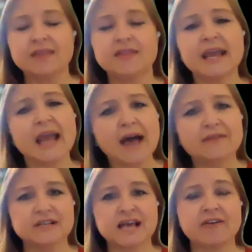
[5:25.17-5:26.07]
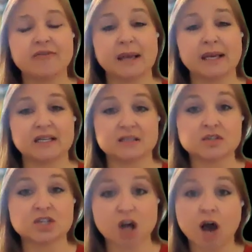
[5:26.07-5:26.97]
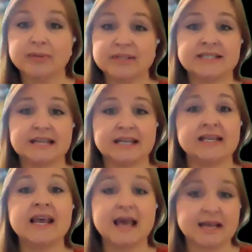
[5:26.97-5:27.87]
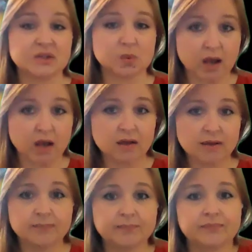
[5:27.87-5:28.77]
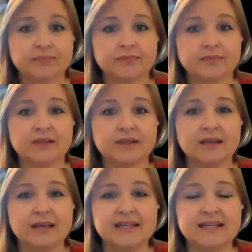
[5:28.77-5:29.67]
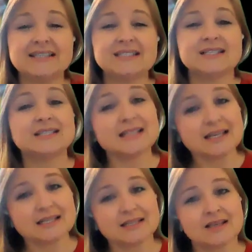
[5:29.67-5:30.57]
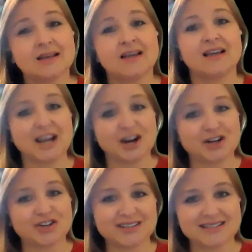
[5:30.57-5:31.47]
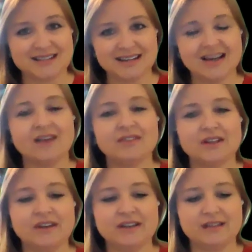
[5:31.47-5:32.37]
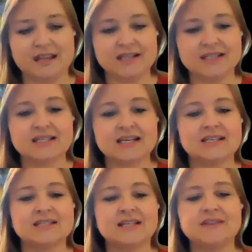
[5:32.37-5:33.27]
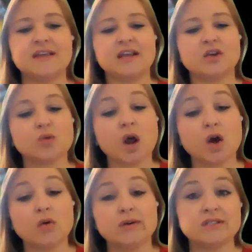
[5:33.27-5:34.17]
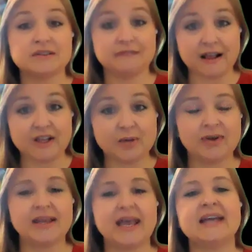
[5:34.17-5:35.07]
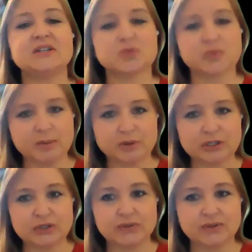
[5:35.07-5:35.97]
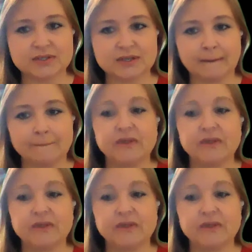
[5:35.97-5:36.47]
they have to have mechanisms to compensate as well. Now, the sixth characteristic of living things is that they grow, develop, and reproduce.